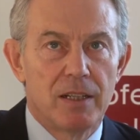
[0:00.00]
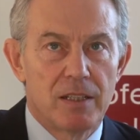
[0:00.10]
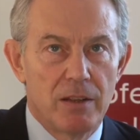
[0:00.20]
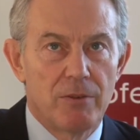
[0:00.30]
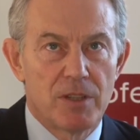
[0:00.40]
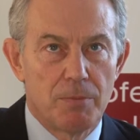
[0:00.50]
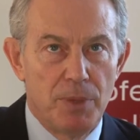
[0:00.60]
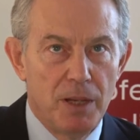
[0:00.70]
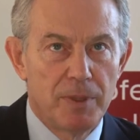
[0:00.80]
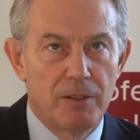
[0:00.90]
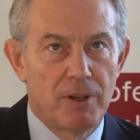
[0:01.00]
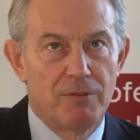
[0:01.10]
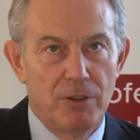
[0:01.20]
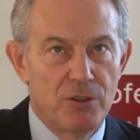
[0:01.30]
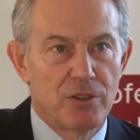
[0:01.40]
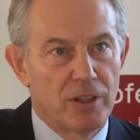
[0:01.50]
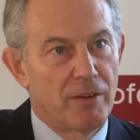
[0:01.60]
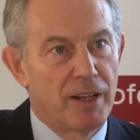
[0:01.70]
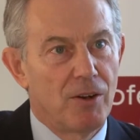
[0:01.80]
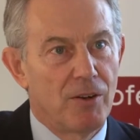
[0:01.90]
is that there is a permanent revolution
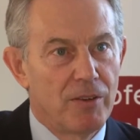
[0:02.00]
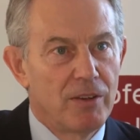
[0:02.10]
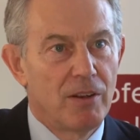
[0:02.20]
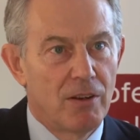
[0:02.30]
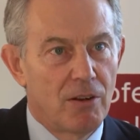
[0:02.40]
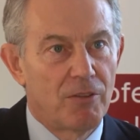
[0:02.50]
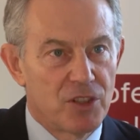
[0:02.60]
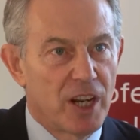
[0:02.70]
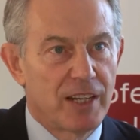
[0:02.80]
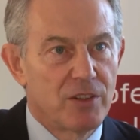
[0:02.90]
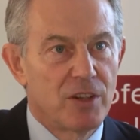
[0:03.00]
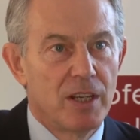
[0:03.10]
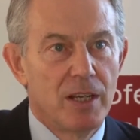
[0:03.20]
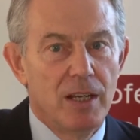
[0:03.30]
going on uh, of change.